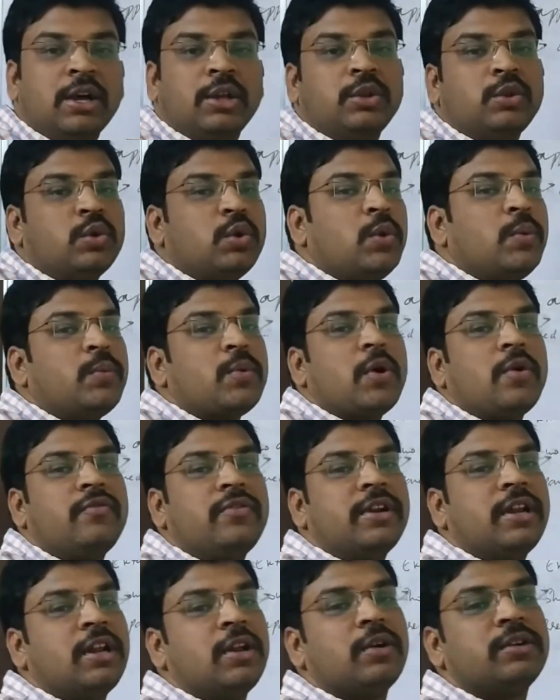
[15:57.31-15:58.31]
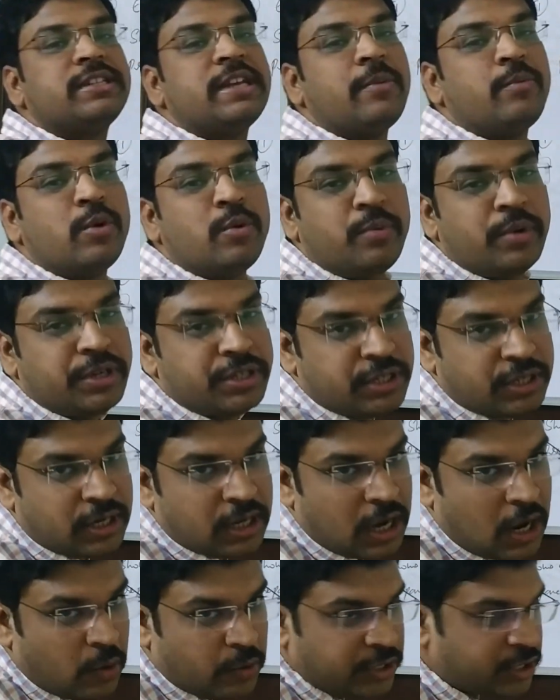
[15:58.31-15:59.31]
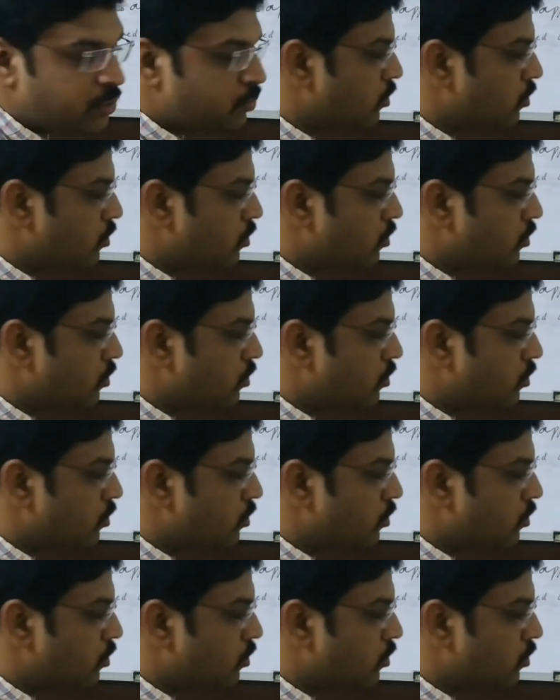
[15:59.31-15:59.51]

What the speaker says: no profit and loss appropriation account is